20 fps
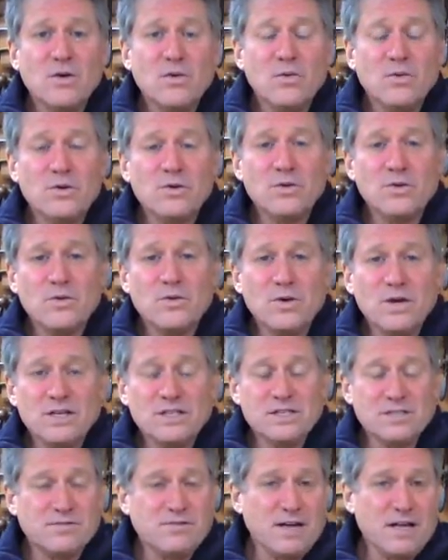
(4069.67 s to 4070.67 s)
will,
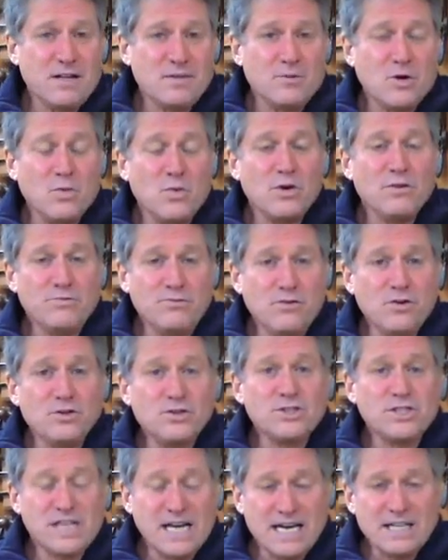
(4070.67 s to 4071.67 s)
is available with
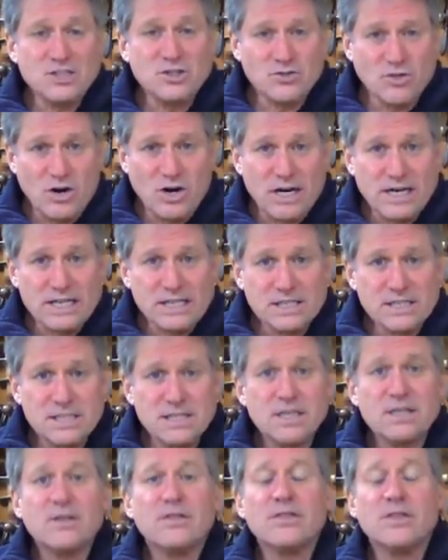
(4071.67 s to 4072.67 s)
full-size drawings.